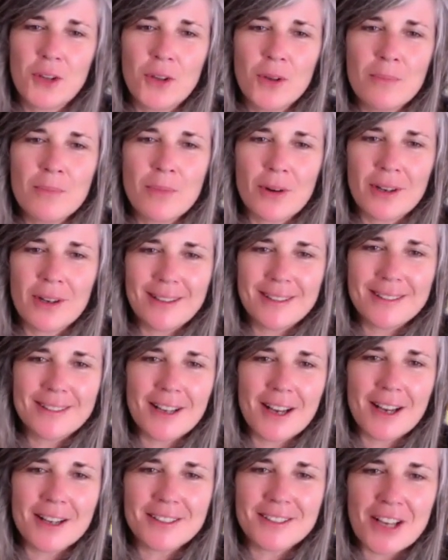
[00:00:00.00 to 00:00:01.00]
Good morning,
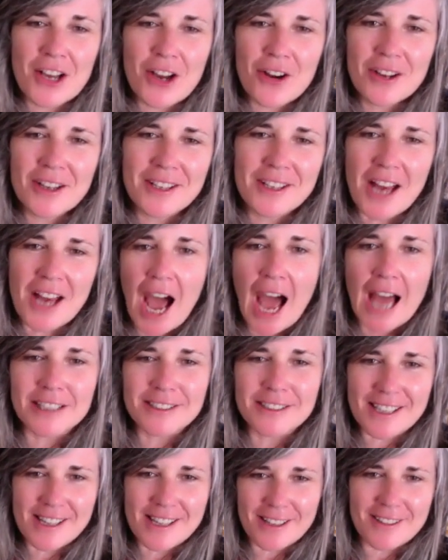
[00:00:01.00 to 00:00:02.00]
Tartarian
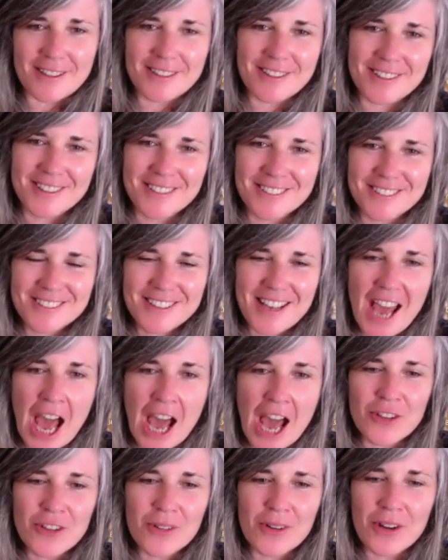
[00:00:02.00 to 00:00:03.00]
hunters.
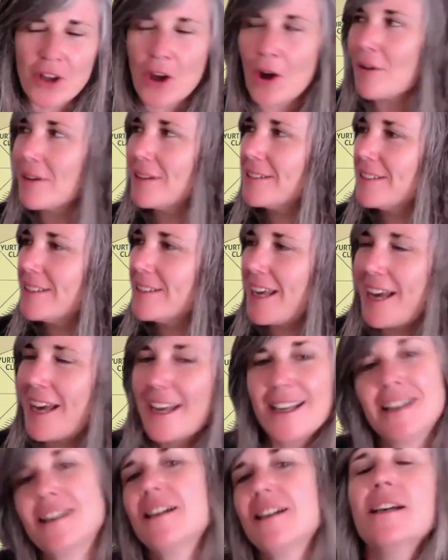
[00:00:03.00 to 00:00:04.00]
How you all going
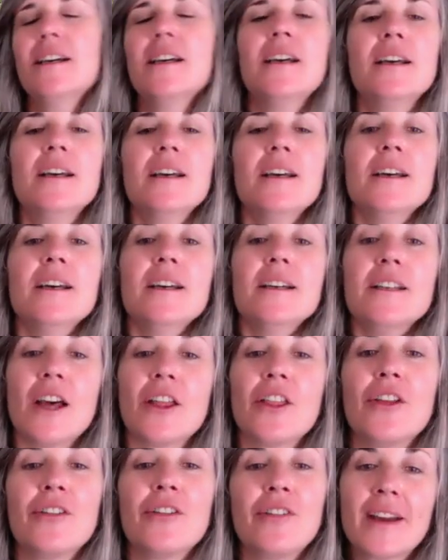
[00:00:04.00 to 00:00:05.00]
today?
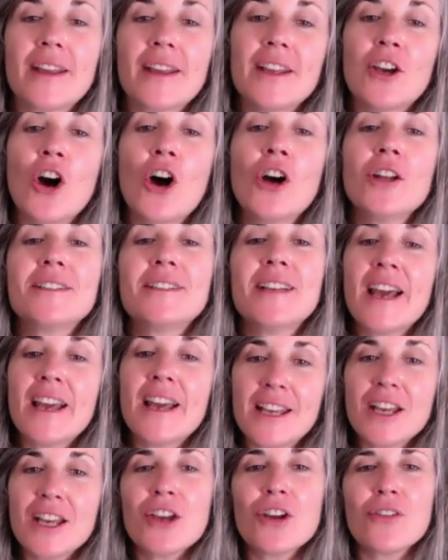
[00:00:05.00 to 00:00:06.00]
Another fucking hot day
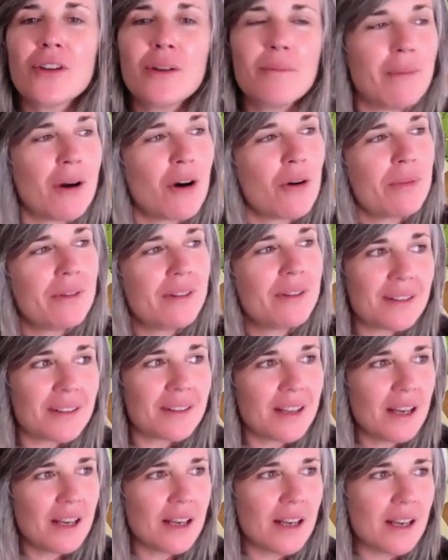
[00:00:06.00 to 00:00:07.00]
here in Melbourne
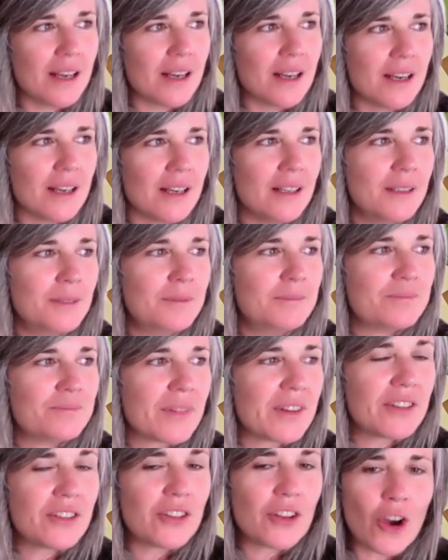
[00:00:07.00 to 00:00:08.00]
City.
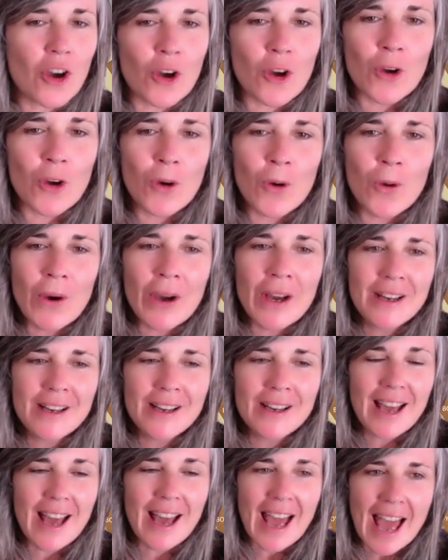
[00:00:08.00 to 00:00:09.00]
So,
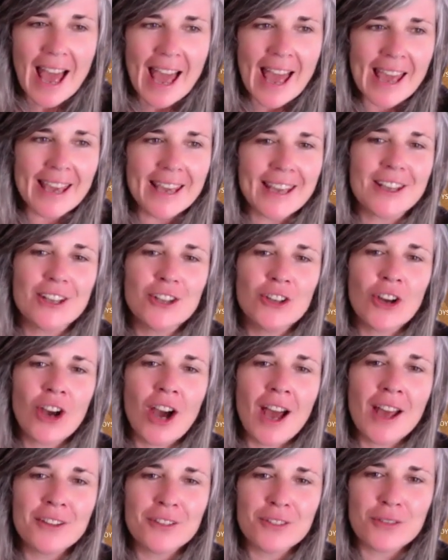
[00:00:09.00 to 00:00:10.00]
hey, you
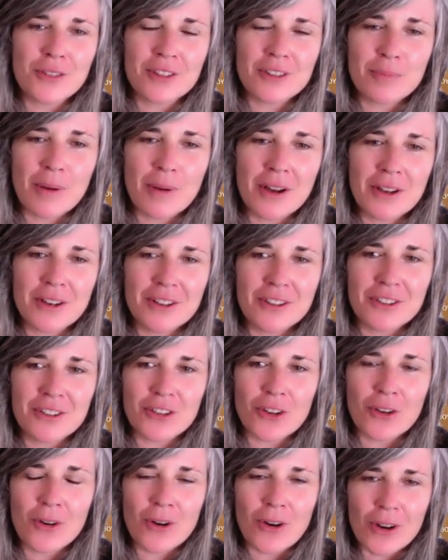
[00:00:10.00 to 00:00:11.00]
guys have responded
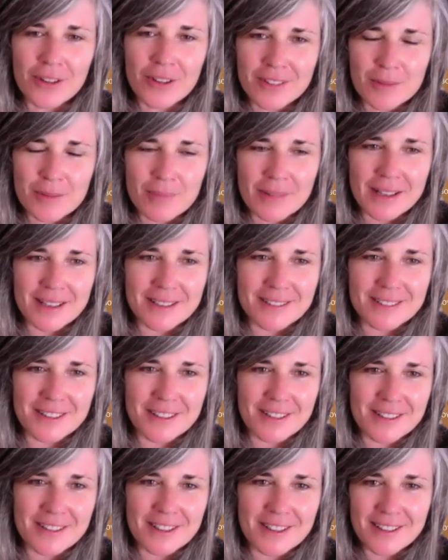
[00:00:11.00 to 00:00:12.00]
so awesomely
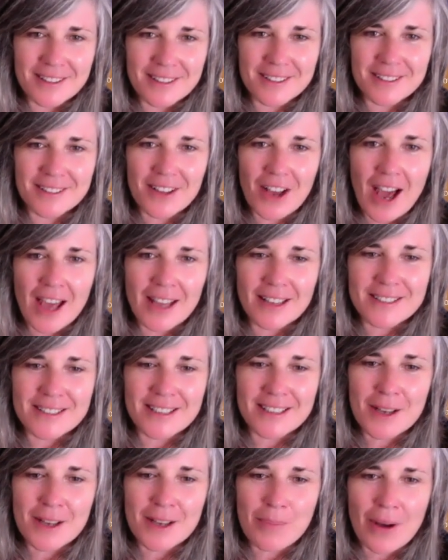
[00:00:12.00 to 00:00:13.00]
to this
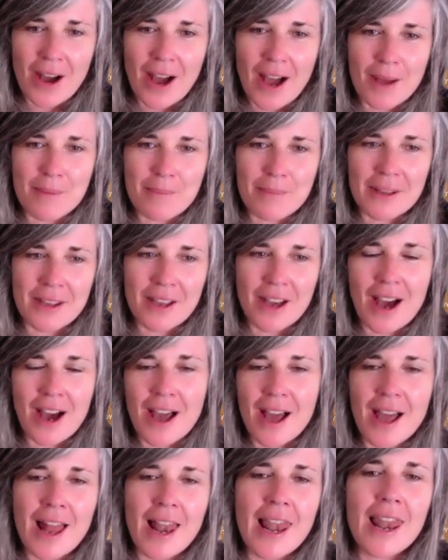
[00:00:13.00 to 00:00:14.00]
idea behind me.
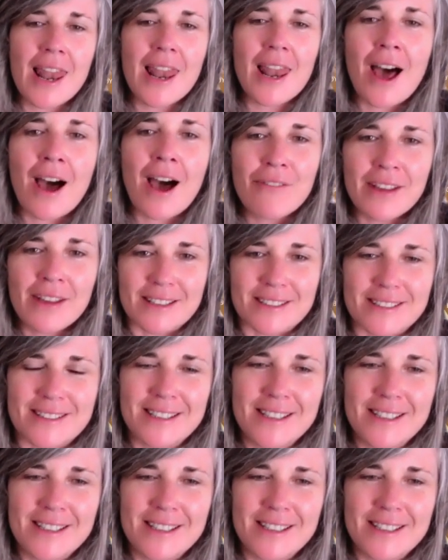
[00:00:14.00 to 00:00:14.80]
I love it.